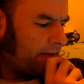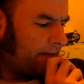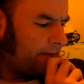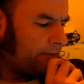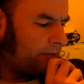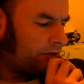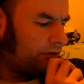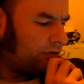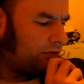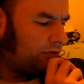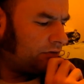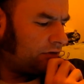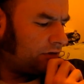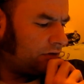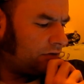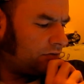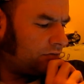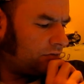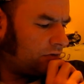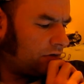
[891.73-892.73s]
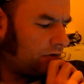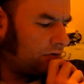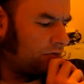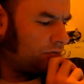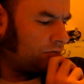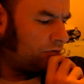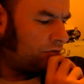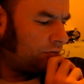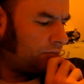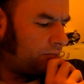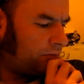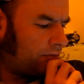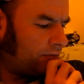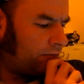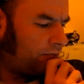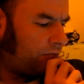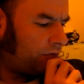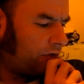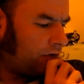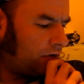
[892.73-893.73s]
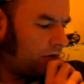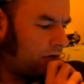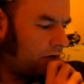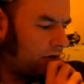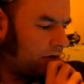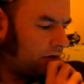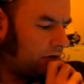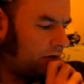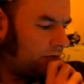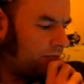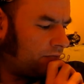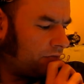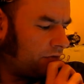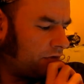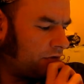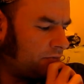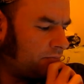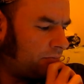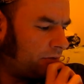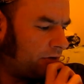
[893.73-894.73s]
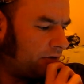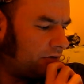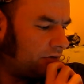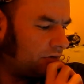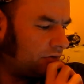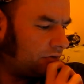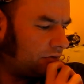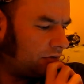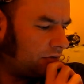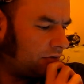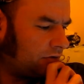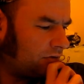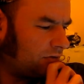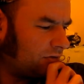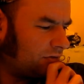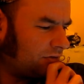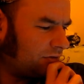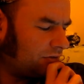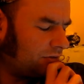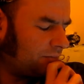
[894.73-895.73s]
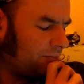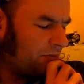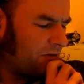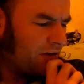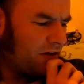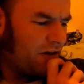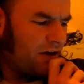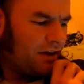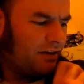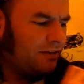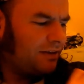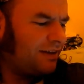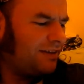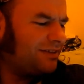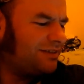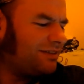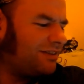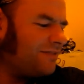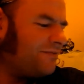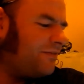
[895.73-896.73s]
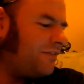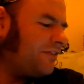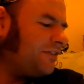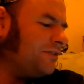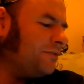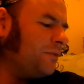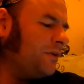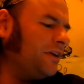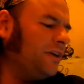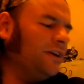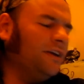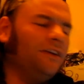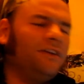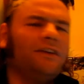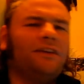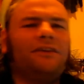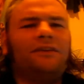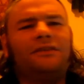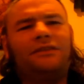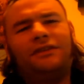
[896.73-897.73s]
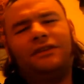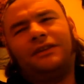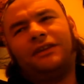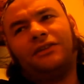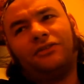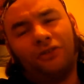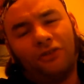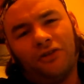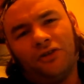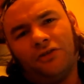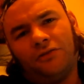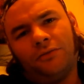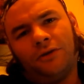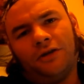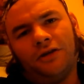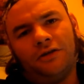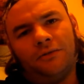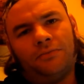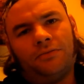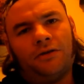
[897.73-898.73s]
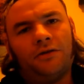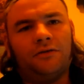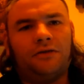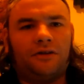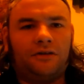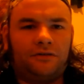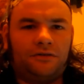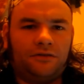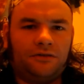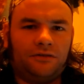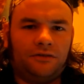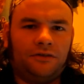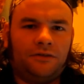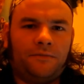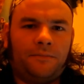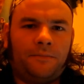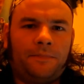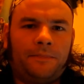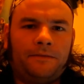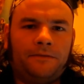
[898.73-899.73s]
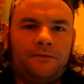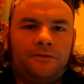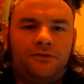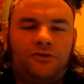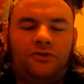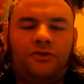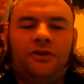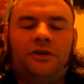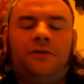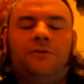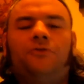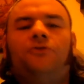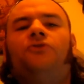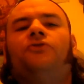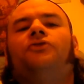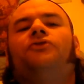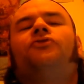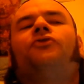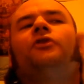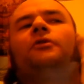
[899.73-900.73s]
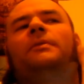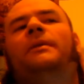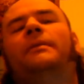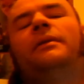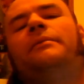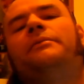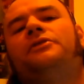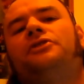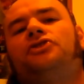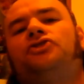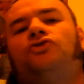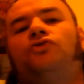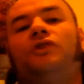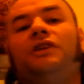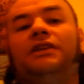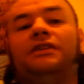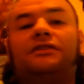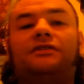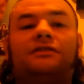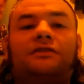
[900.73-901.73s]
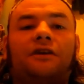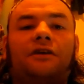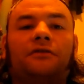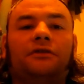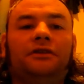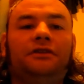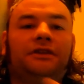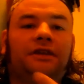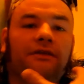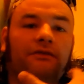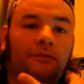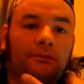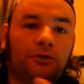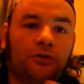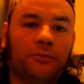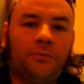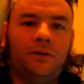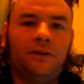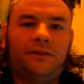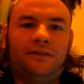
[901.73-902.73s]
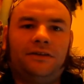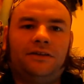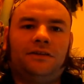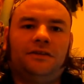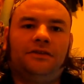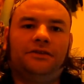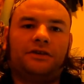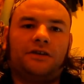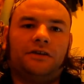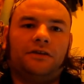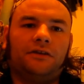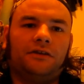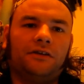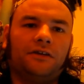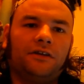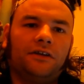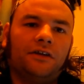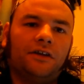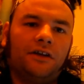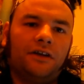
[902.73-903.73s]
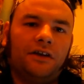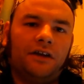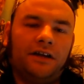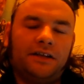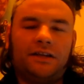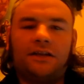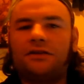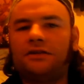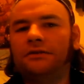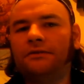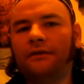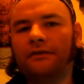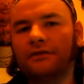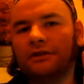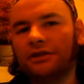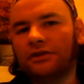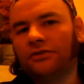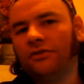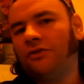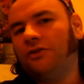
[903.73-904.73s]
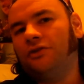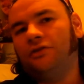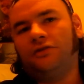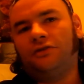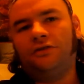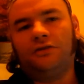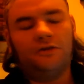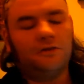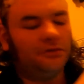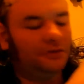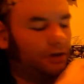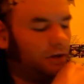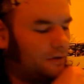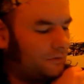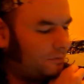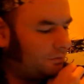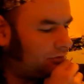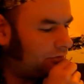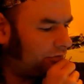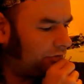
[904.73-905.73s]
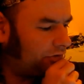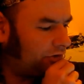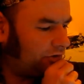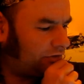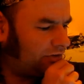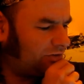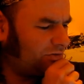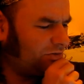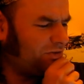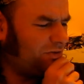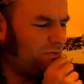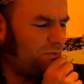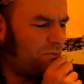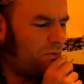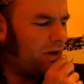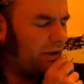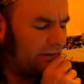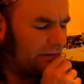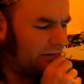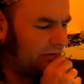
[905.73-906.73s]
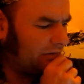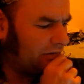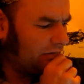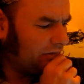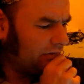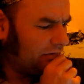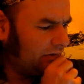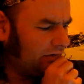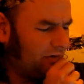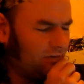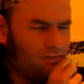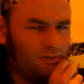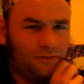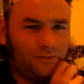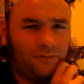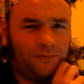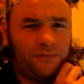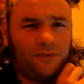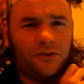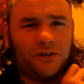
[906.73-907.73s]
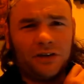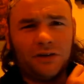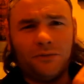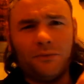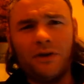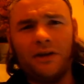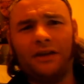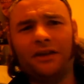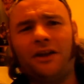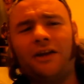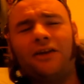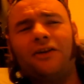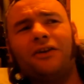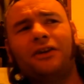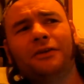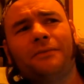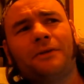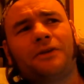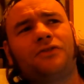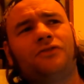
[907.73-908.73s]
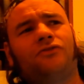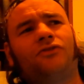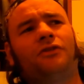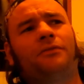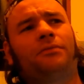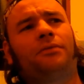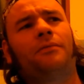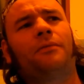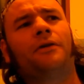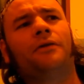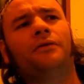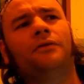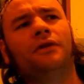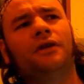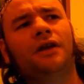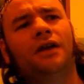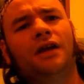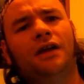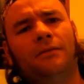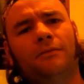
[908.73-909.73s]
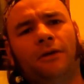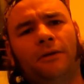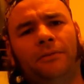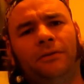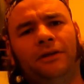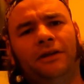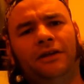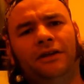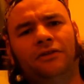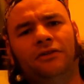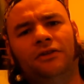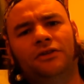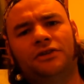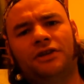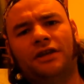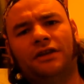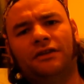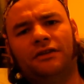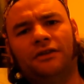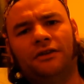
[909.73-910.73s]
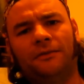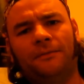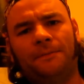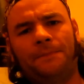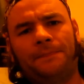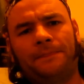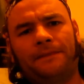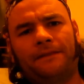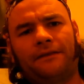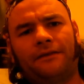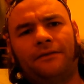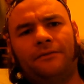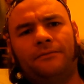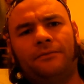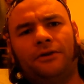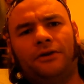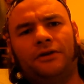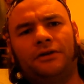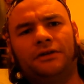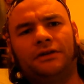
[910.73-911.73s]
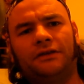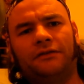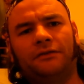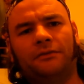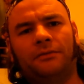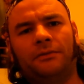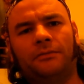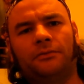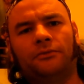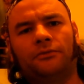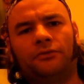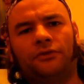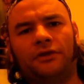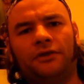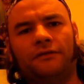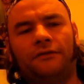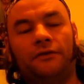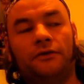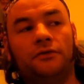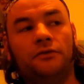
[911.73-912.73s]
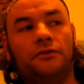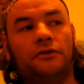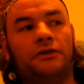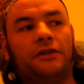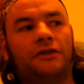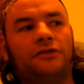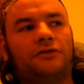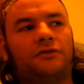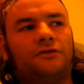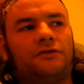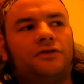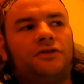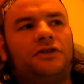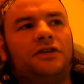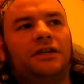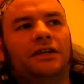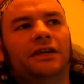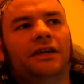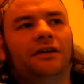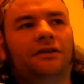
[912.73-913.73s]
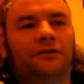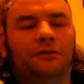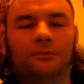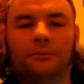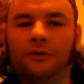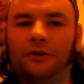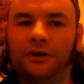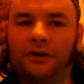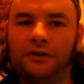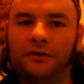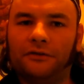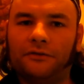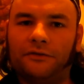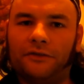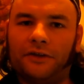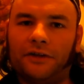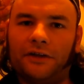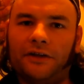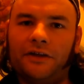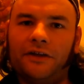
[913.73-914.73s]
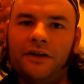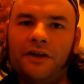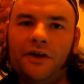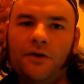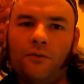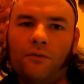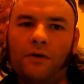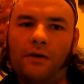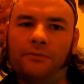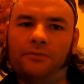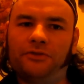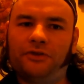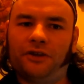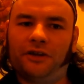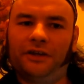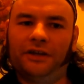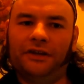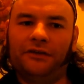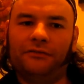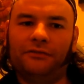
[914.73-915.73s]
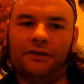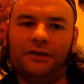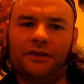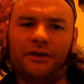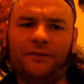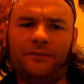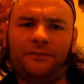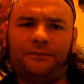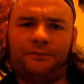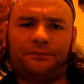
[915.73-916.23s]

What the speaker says: My success rate would have been far higher. It's basic psychology. That's a very weird and dishonest way to protest, isn't it? Drawing in with treats only to give them your political agenda. It's actually very dishonest to do that, what you're suggesting. It's also weird. It's also fucking weird. I can't imagine trying to promote my political agenda by giving people free food and then sort of sneaking some kind of website in with it.